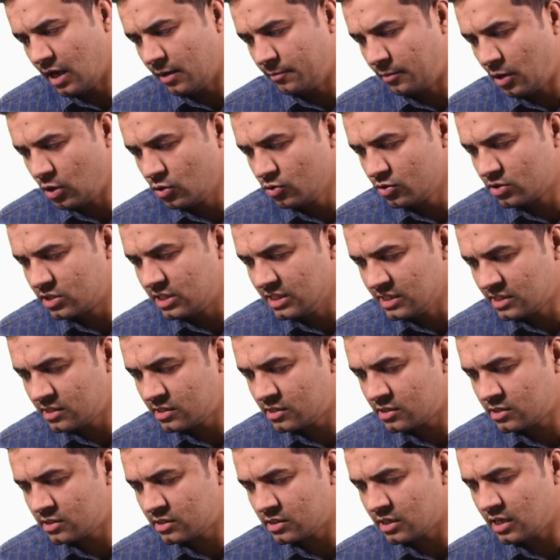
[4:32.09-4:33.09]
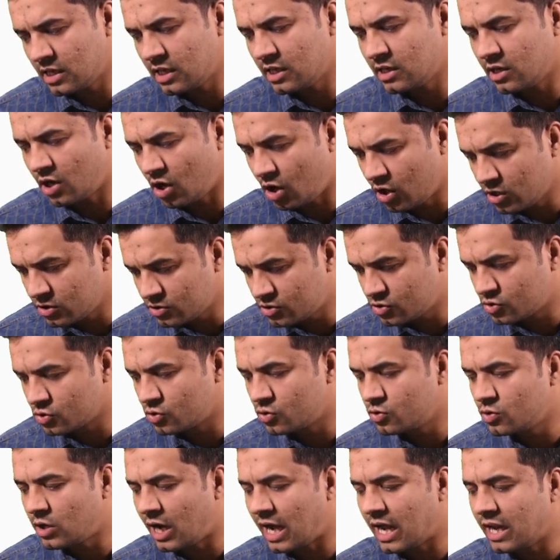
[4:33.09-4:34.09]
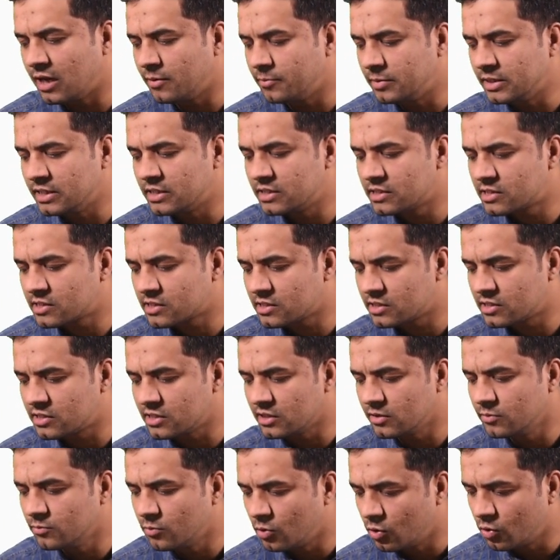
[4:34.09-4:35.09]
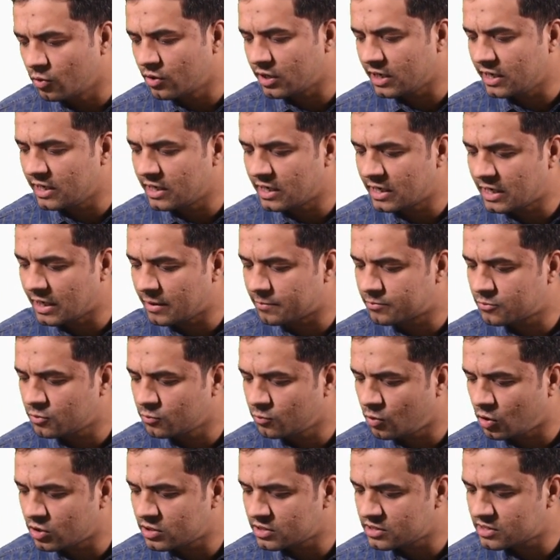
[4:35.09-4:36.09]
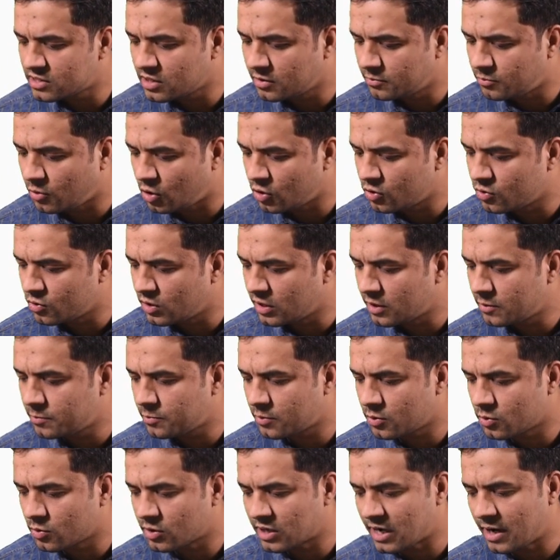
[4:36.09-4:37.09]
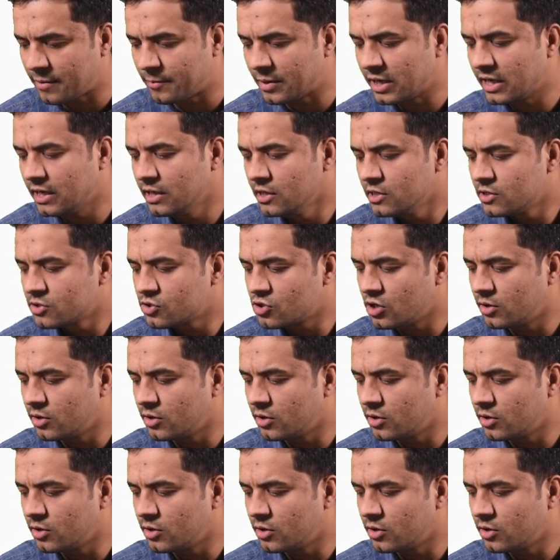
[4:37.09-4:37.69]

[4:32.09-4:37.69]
About this also I'll be discussing more in depth, what is the modular programming.